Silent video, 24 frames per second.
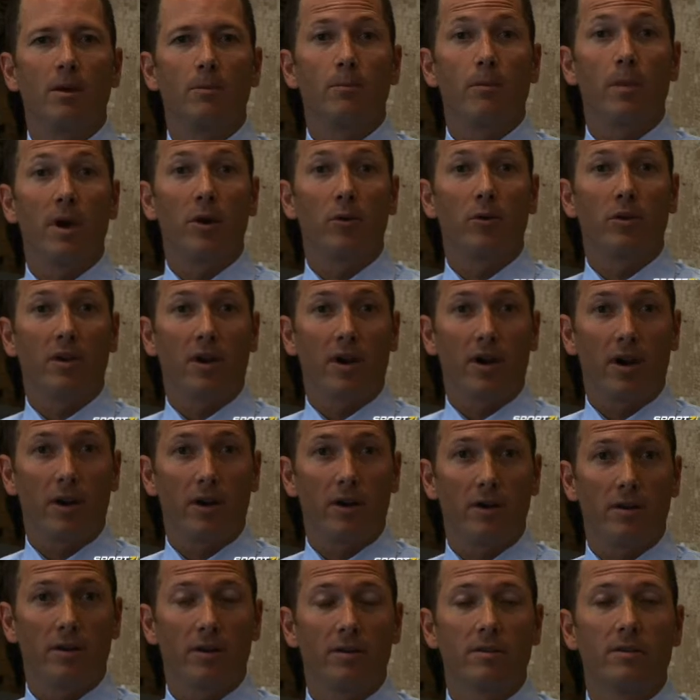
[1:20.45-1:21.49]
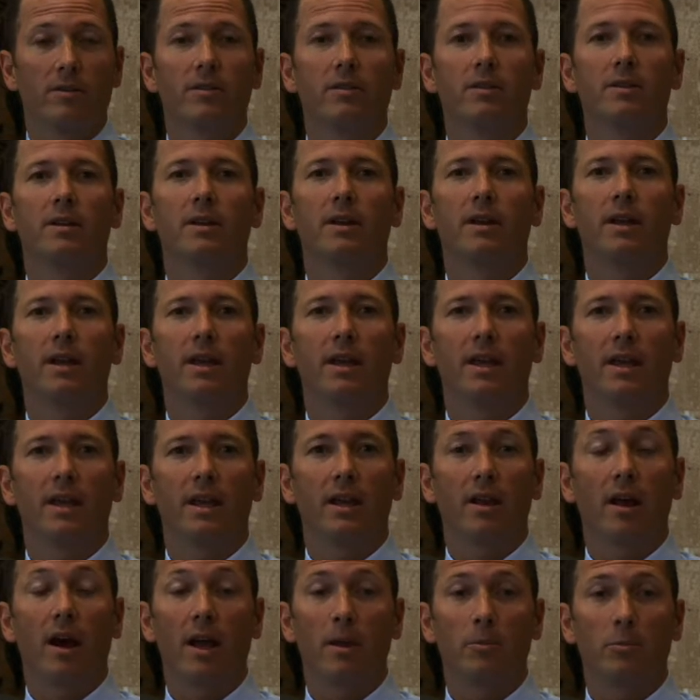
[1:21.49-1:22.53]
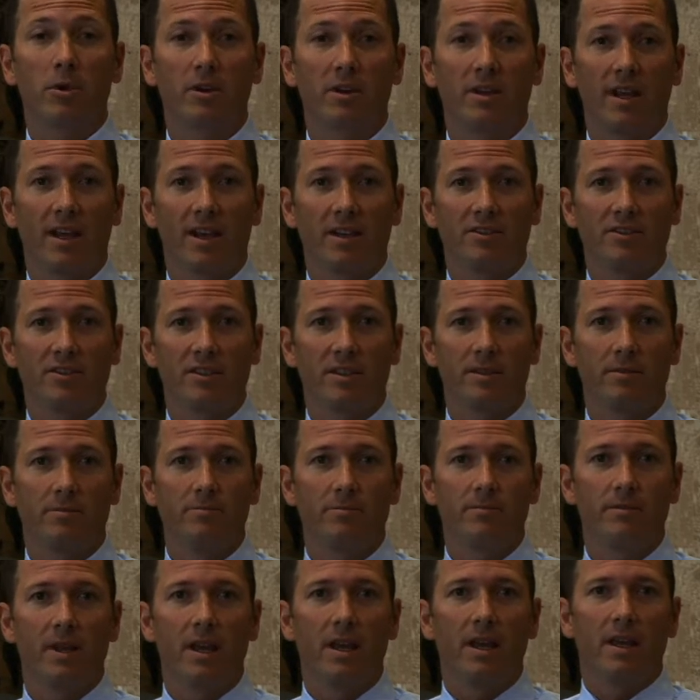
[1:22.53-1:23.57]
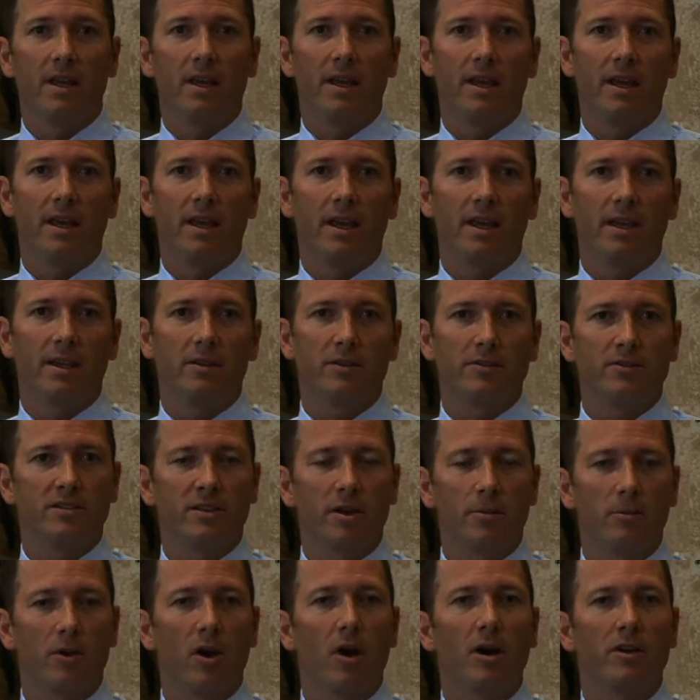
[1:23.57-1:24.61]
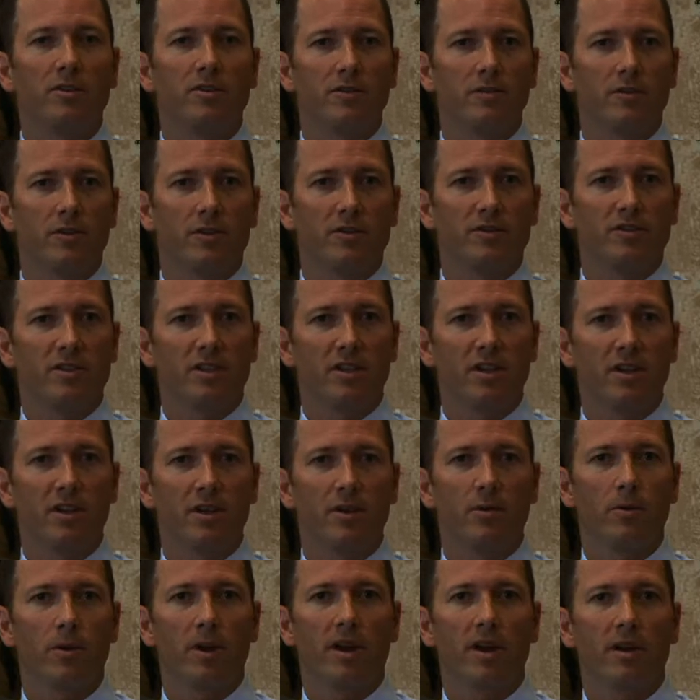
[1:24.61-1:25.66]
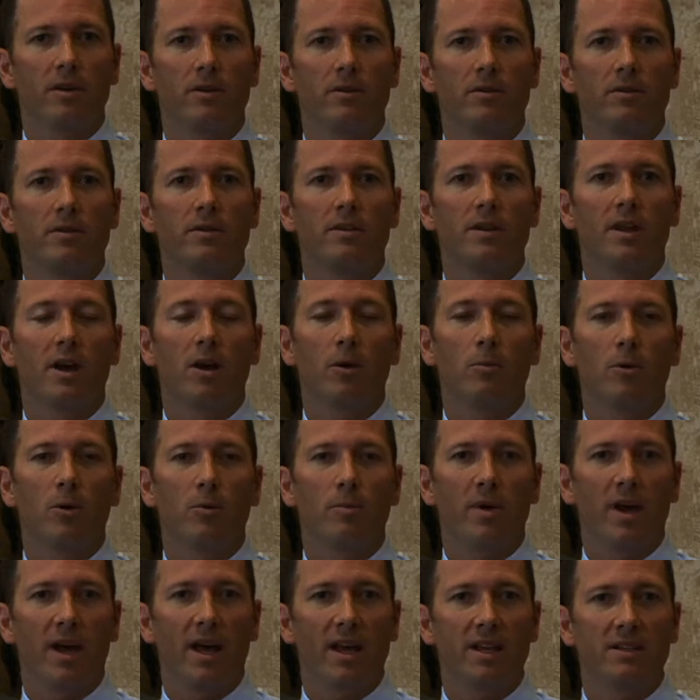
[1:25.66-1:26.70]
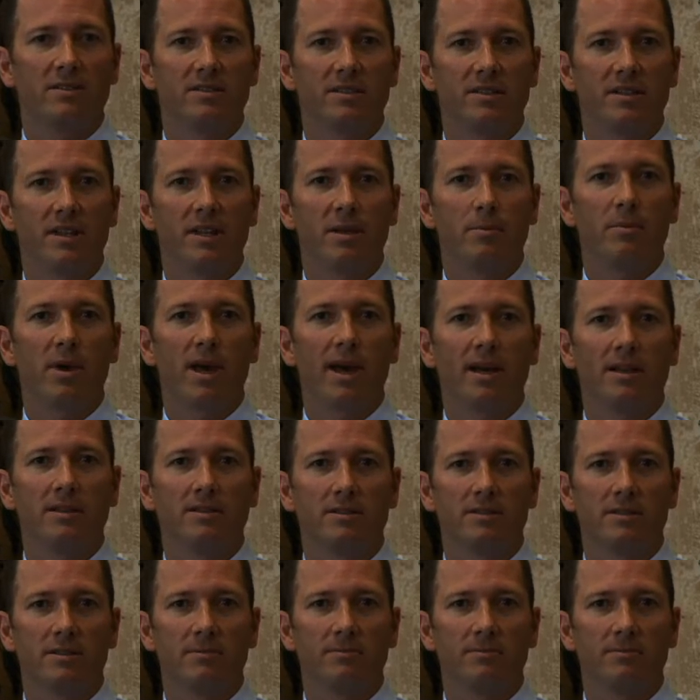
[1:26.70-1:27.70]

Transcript: mouth guard, and eye protection. And there's some controversy around elbow pads and knee pads.